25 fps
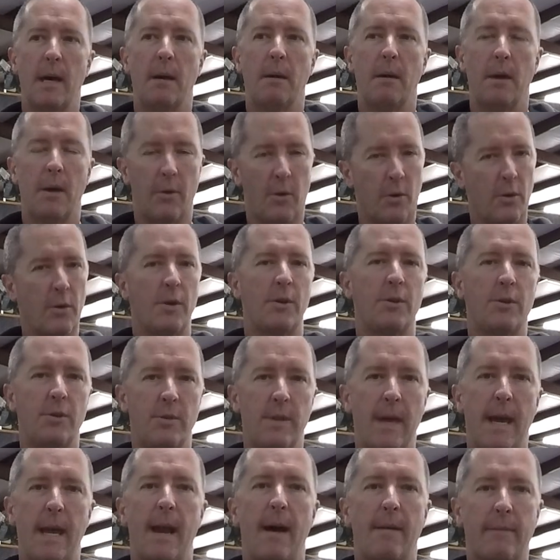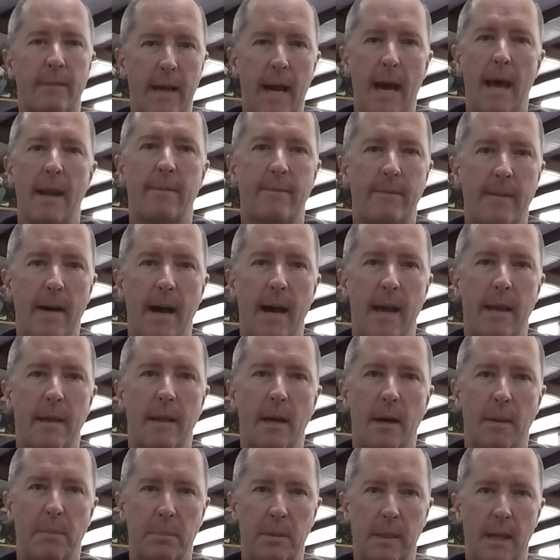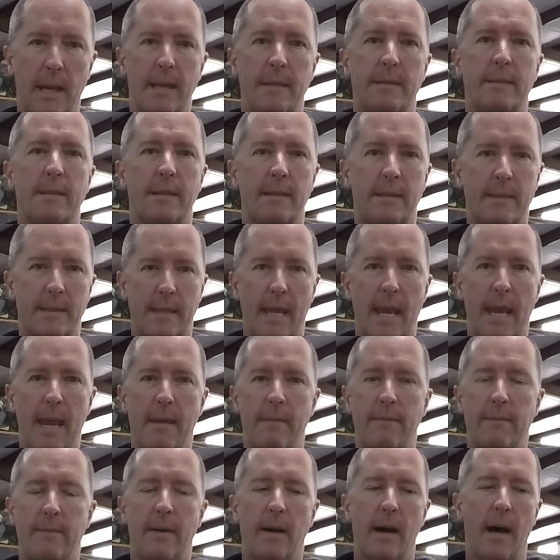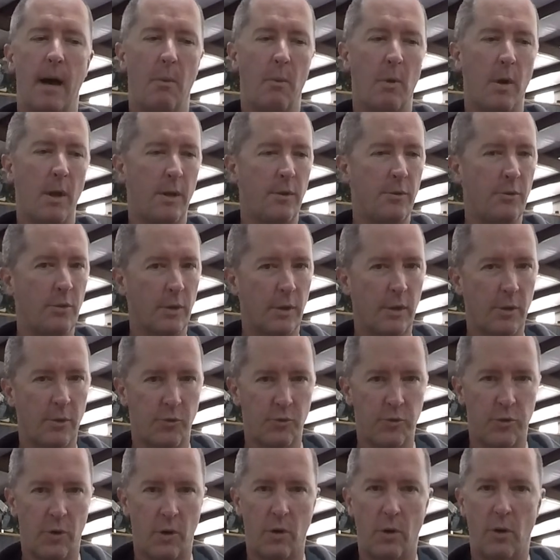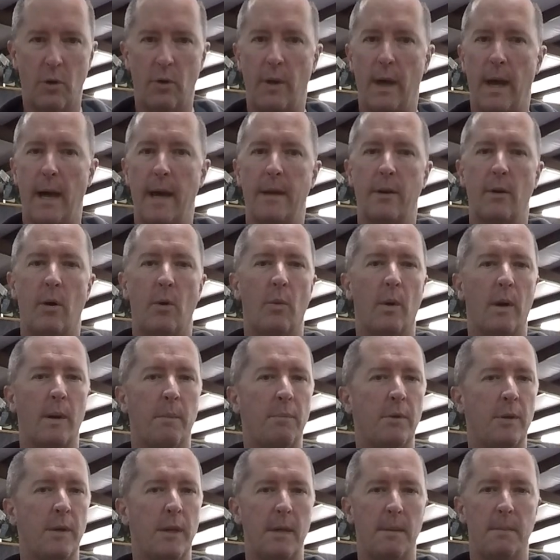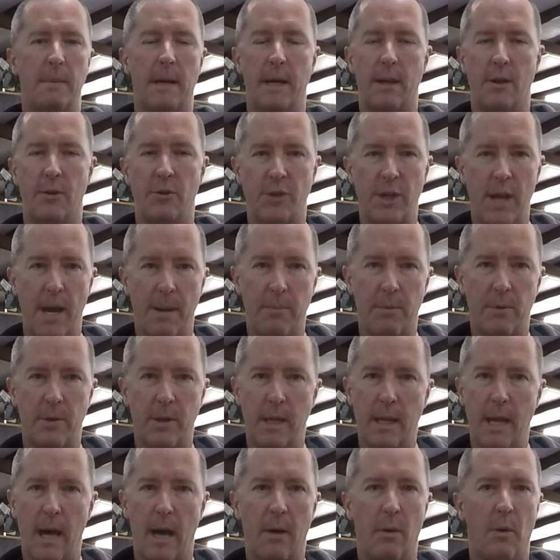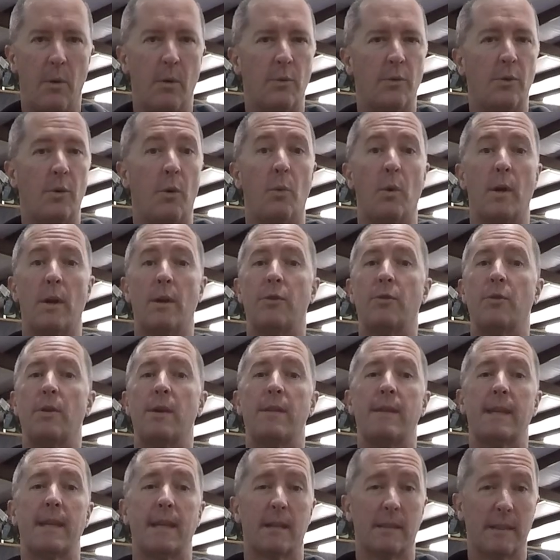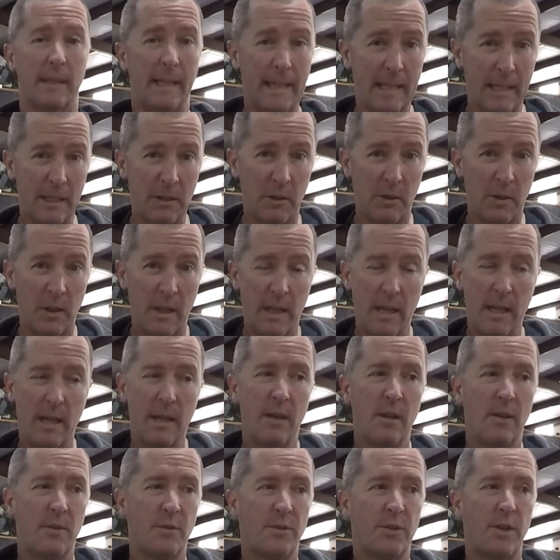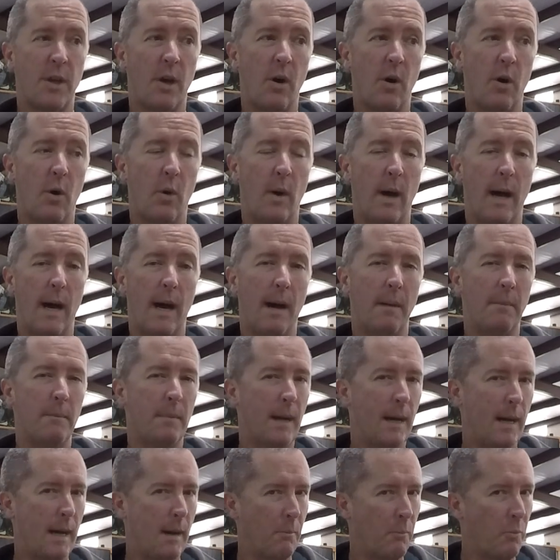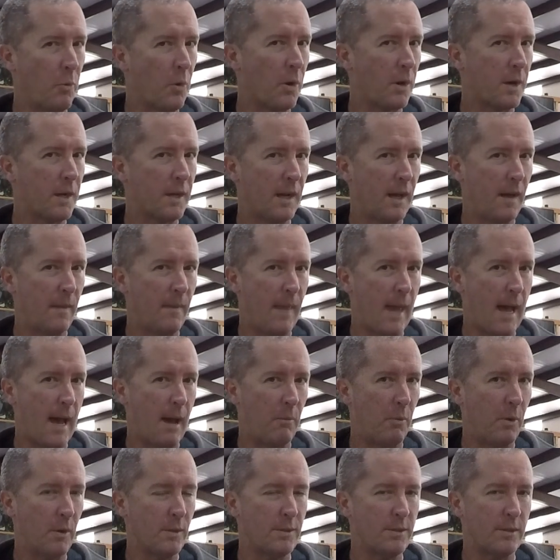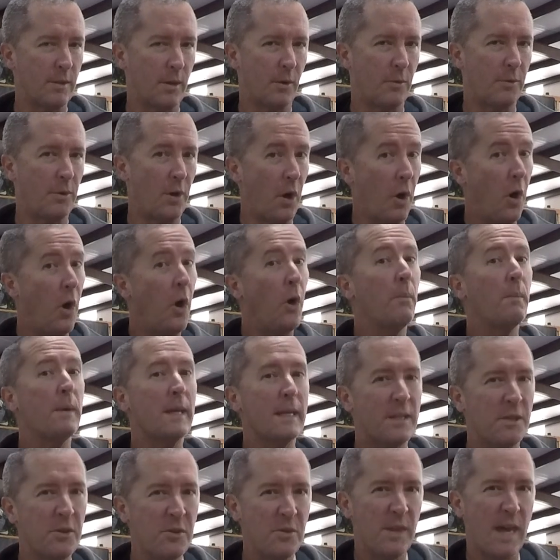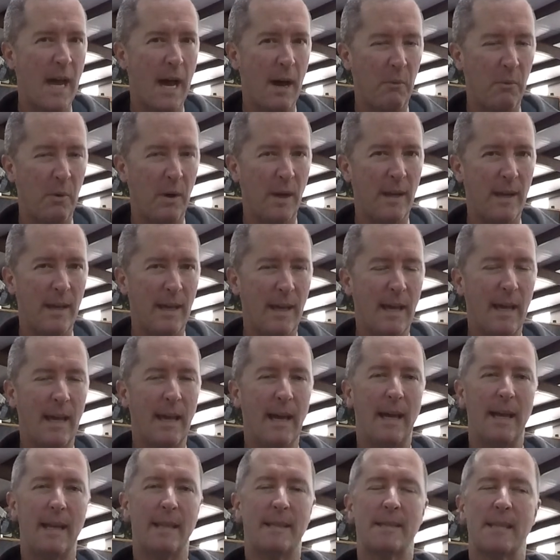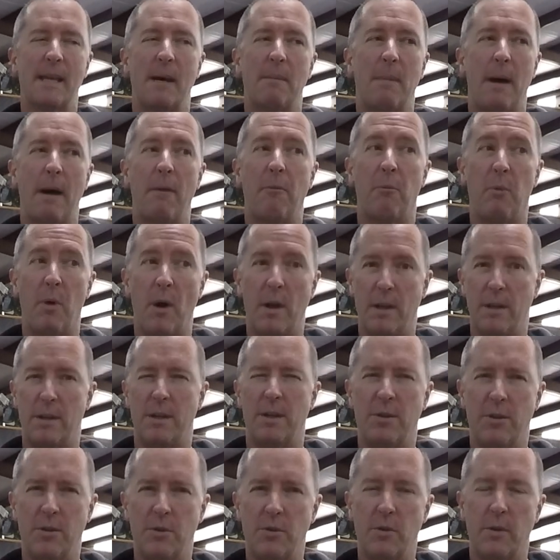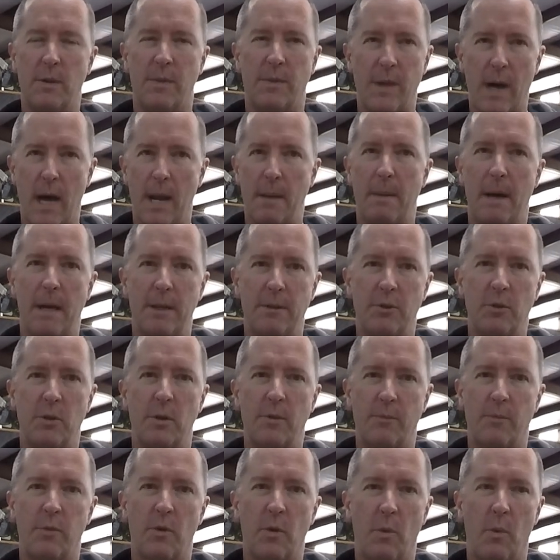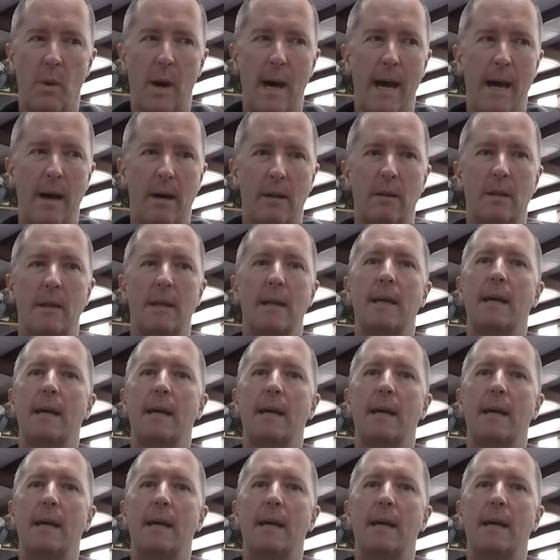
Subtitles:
In order to do that, I've got to find a place that's safe. I want to do it controlled. I don't want to put anybody in jeopardy. I don't want to do anything illegal. So I'm working on that one, so don't hold me to that one. It's something I've wanted to do and thought about doing for a while.